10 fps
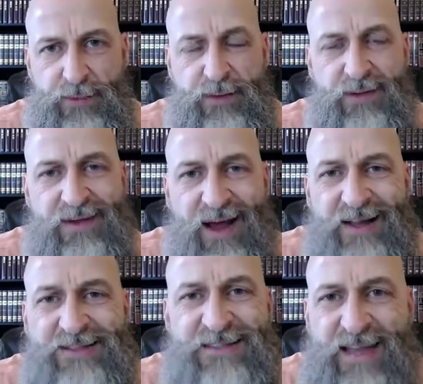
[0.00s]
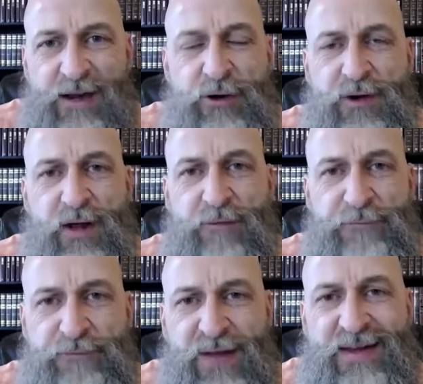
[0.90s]
not scared of
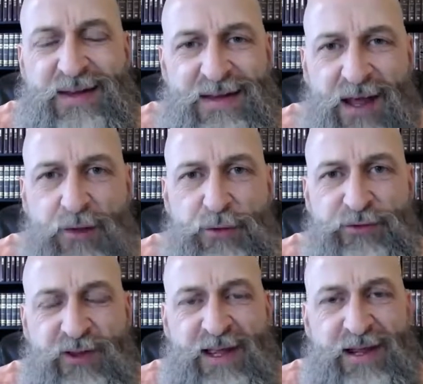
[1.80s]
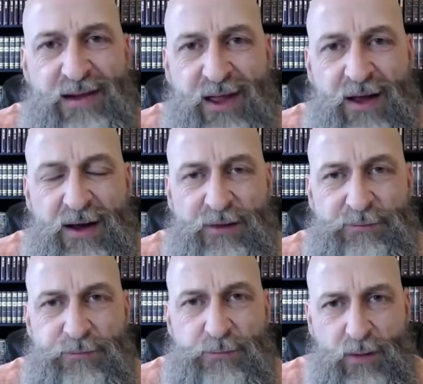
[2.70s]
offending others in love,
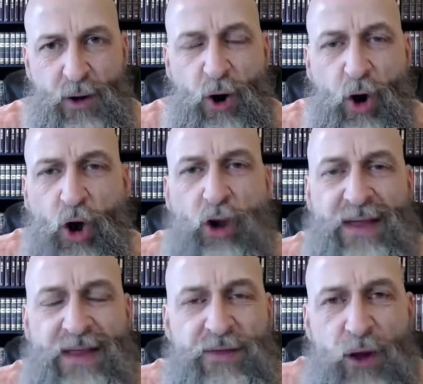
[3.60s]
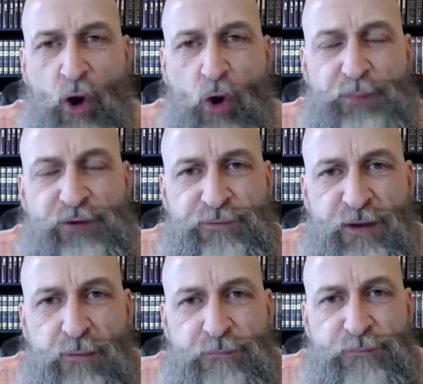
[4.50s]
all in the hopes of help
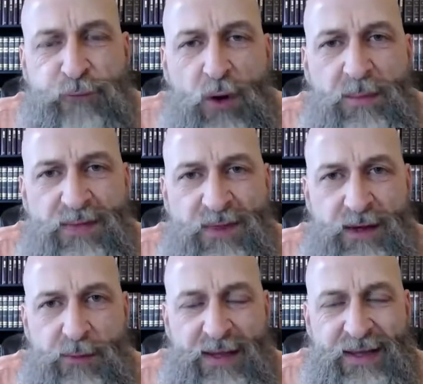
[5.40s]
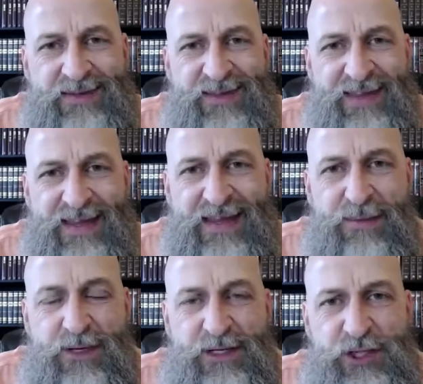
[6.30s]
forming them into the
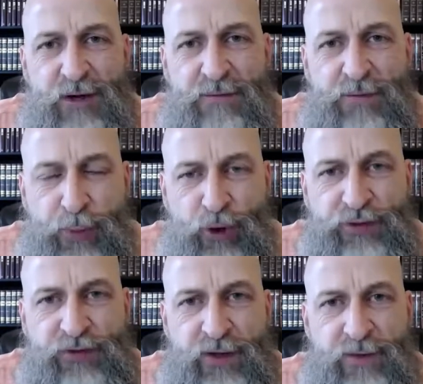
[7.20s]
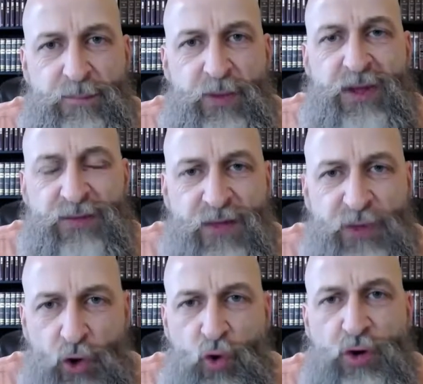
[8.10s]
image of the person that the
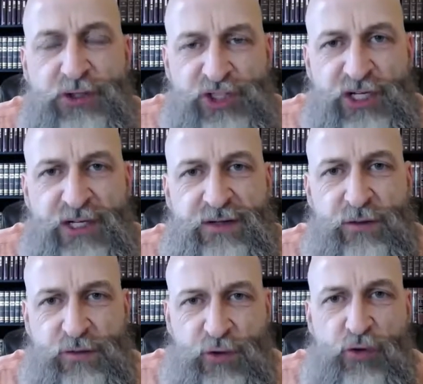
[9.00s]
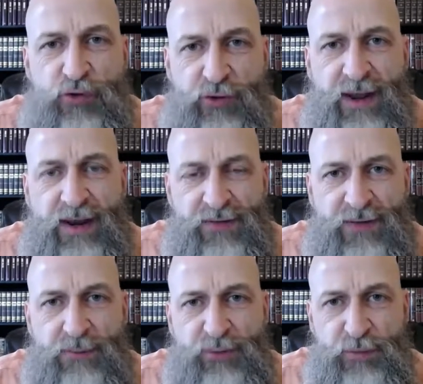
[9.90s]
Lord Jesus so created them
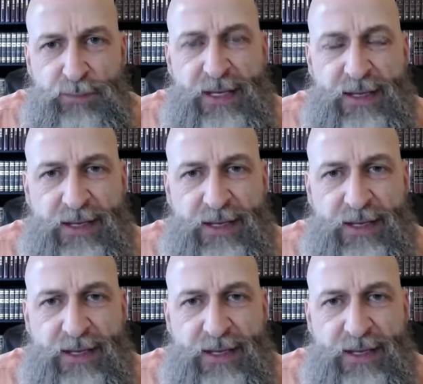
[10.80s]
to be.